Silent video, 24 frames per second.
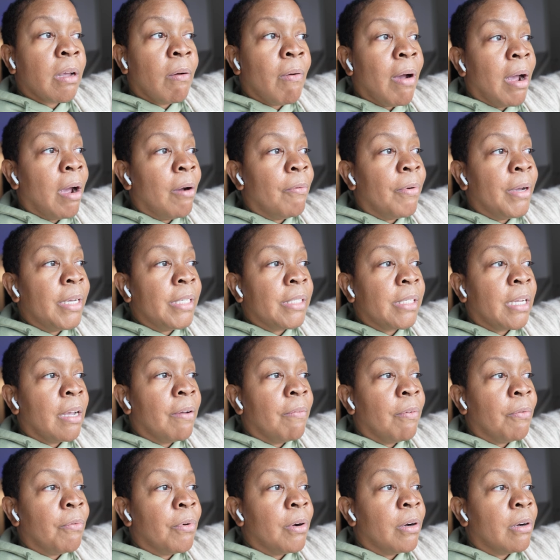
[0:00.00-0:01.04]
going to always
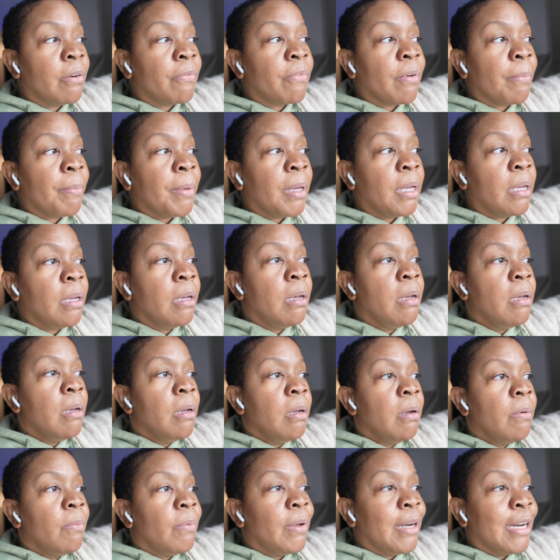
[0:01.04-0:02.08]
have a word for me
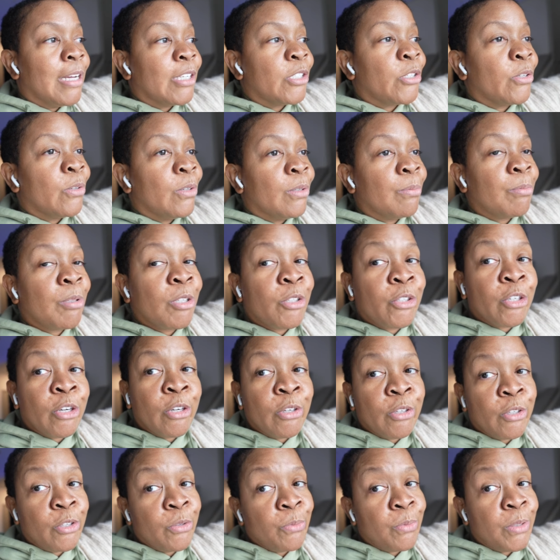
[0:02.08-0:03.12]
when I show up to
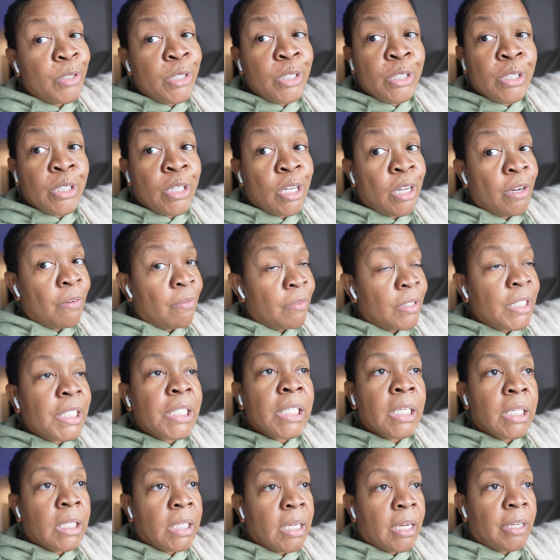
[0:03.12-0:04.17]
church, which is every
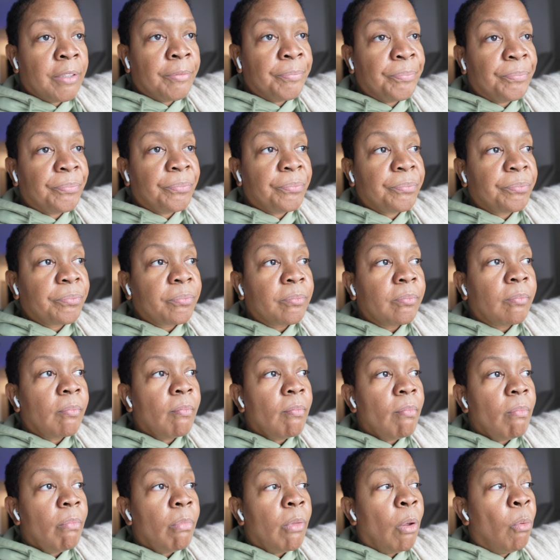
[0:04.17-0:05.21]
Sunday.
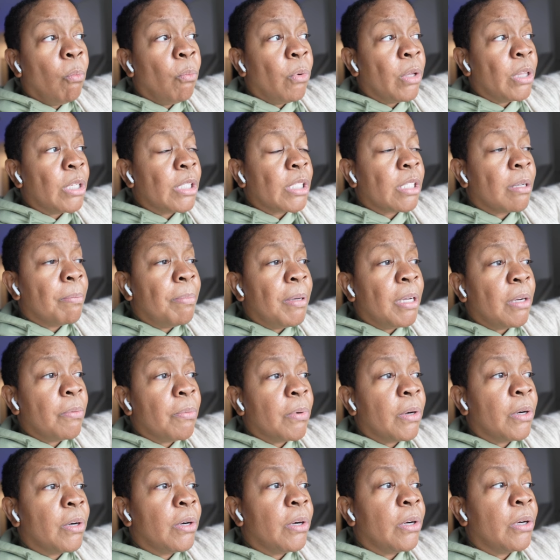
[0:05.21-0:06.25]
Whether it's a big
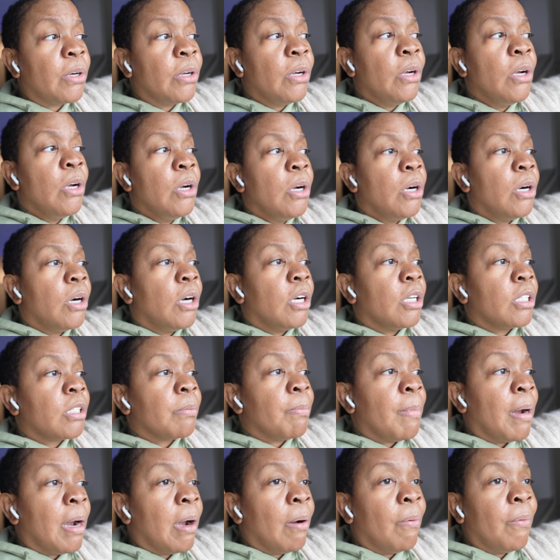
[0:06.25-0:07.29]
word or a
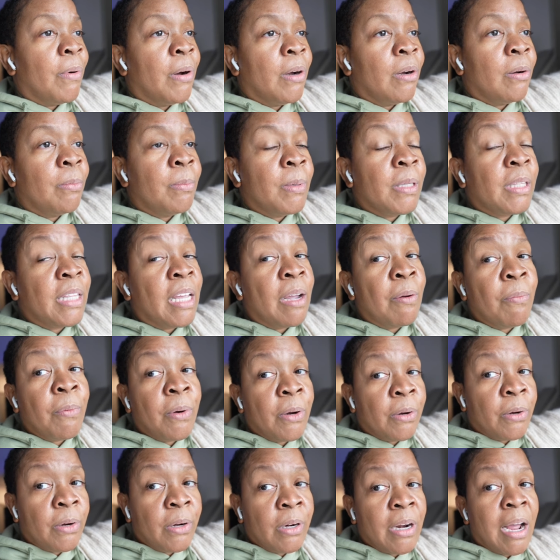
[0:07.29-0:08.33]
small word, but that
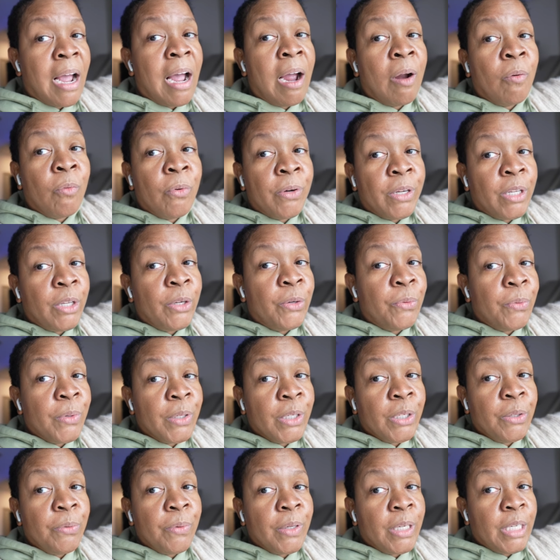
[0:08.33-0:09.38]
word, I really,
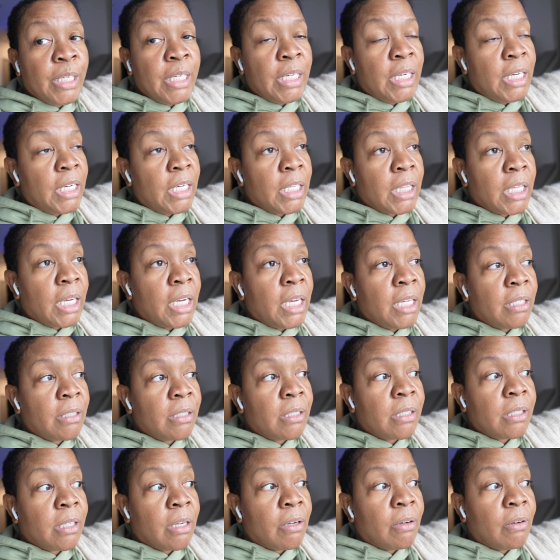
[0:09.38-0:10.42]
really, really needed
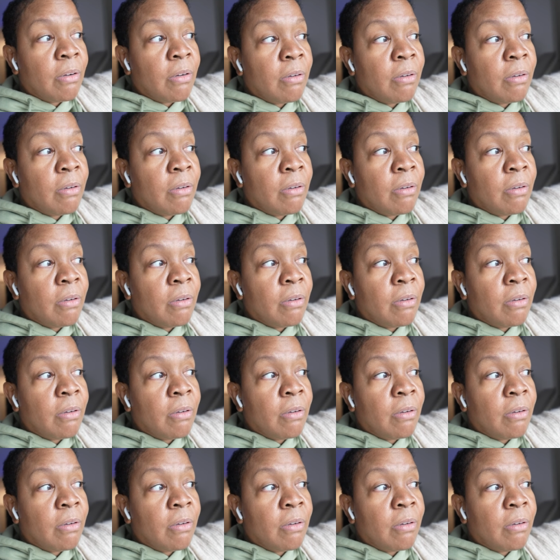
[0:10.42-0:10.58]
that. So,